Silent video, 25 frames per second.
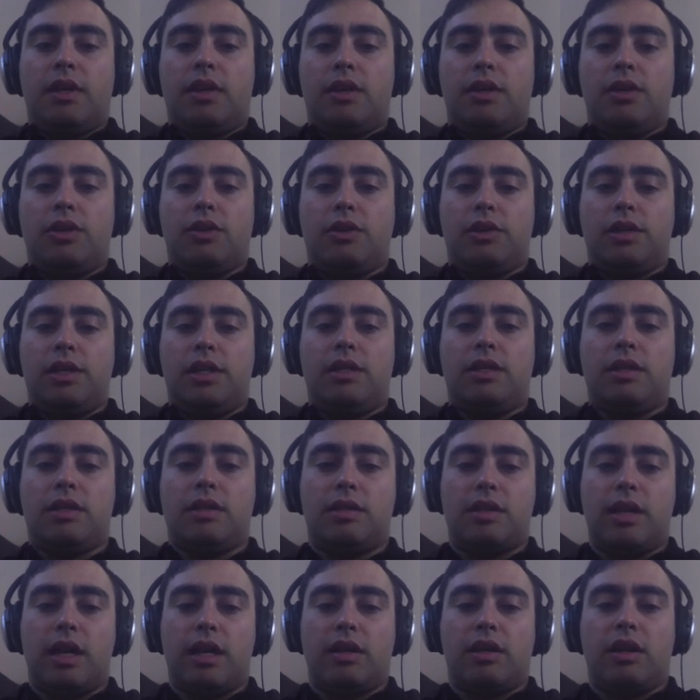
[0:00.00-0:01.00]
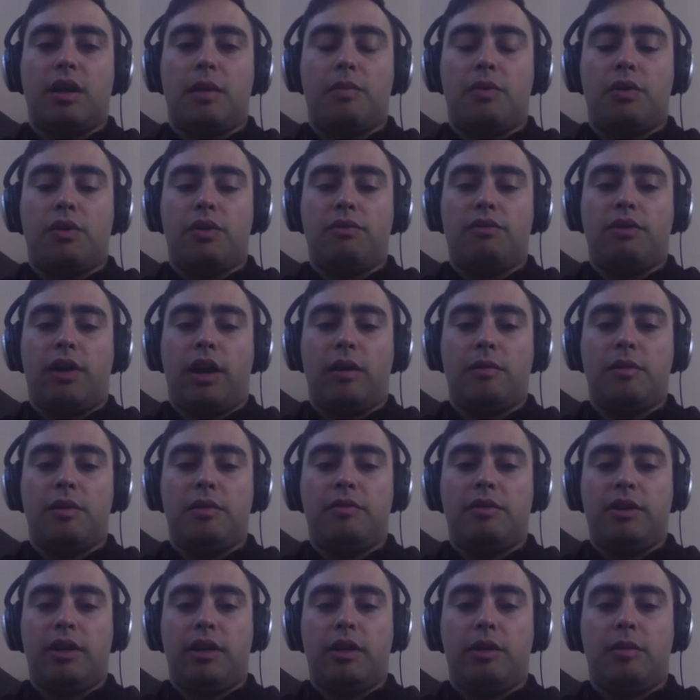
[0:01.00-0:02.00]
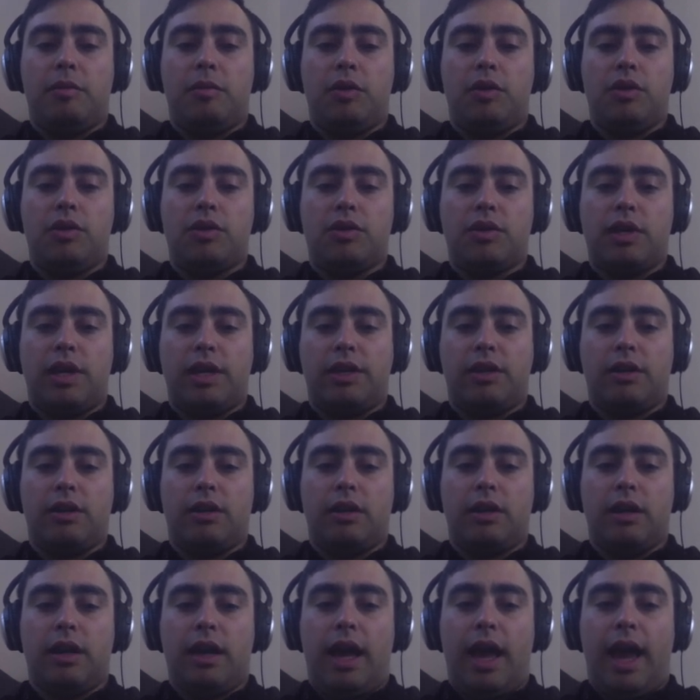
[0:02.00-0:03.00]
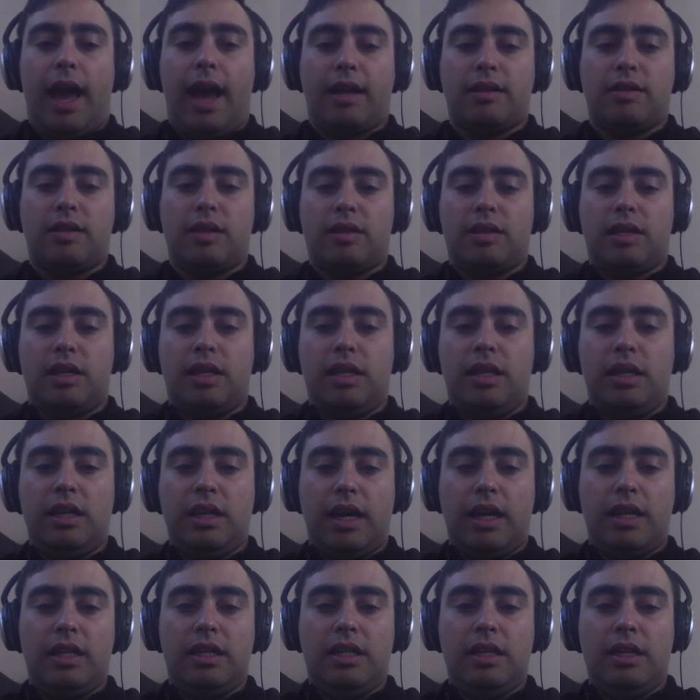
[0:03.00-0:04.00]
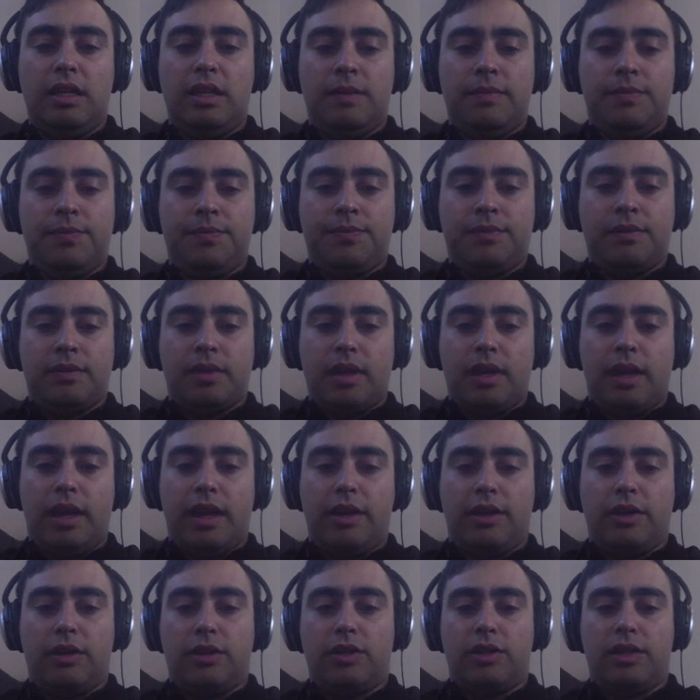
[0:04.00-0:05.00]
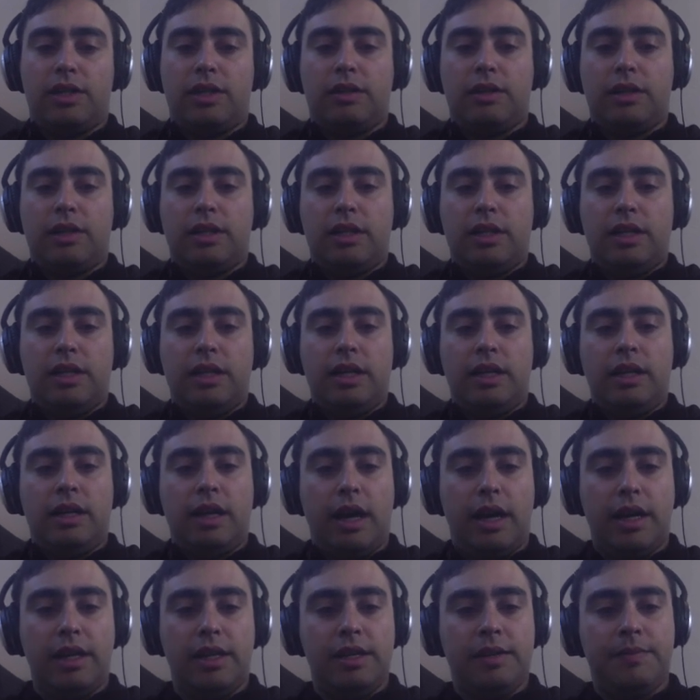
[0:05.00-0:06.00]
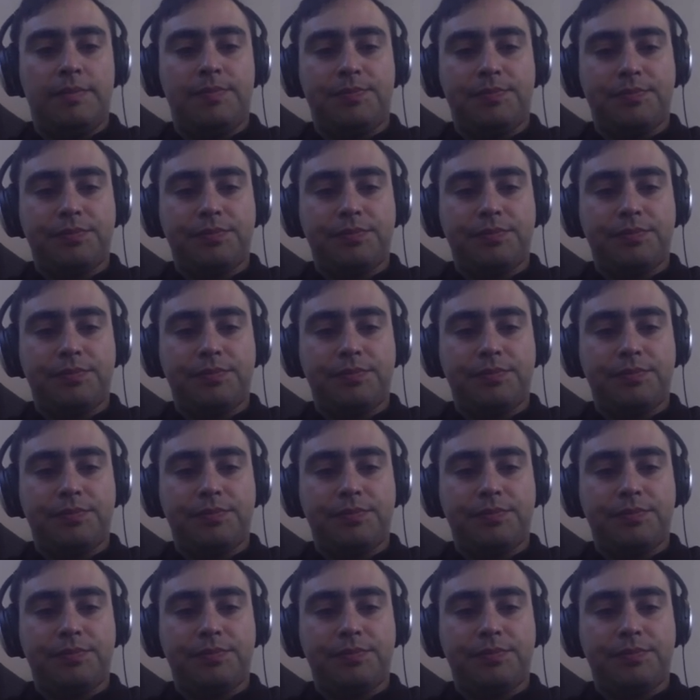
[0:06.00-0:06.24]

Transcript: you'll need to set a couple environment variables like your access key ID and your secret key ID.